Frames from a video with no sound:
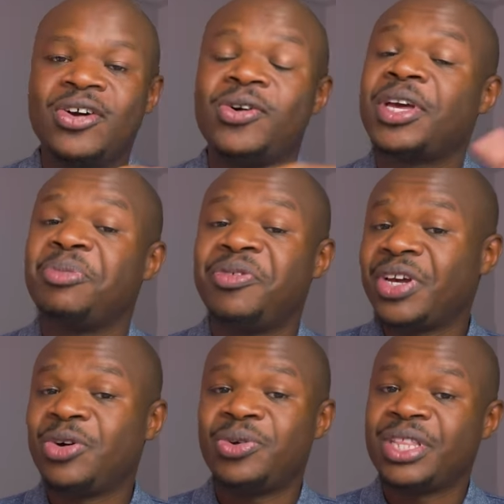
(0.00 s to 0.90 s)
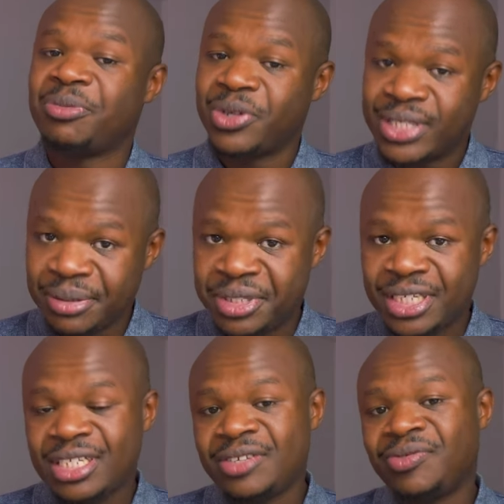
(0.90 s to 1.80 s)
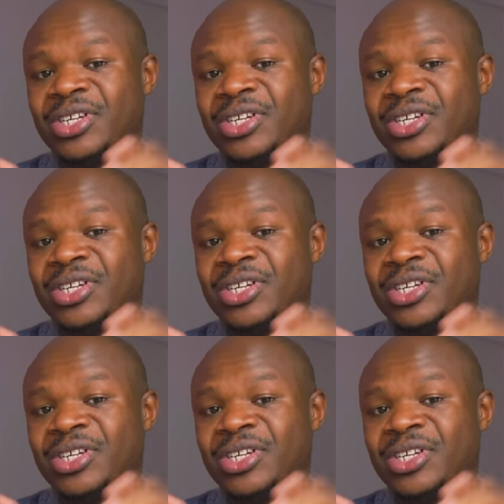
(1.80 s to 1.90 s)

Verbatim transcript: Okay, moving on with the more subjective